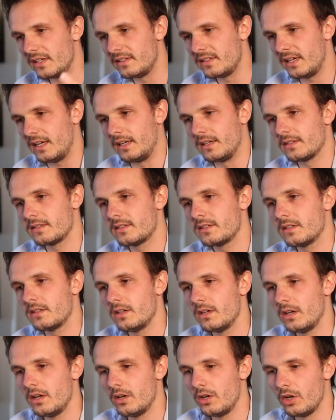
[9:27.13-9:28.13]
it takes
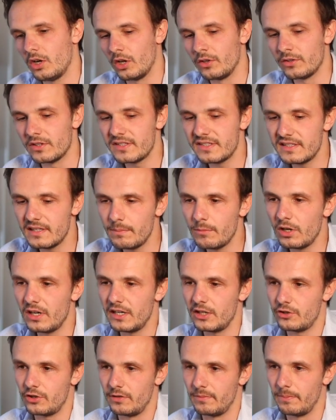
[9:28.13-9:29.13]
on the
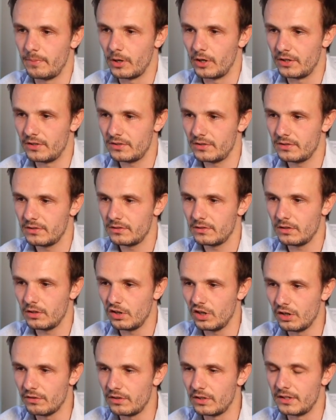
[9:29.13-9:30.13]
simulation part
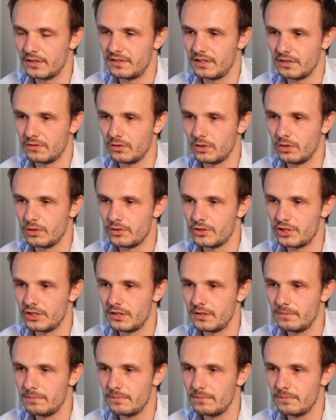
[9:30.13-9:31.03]
of our technology.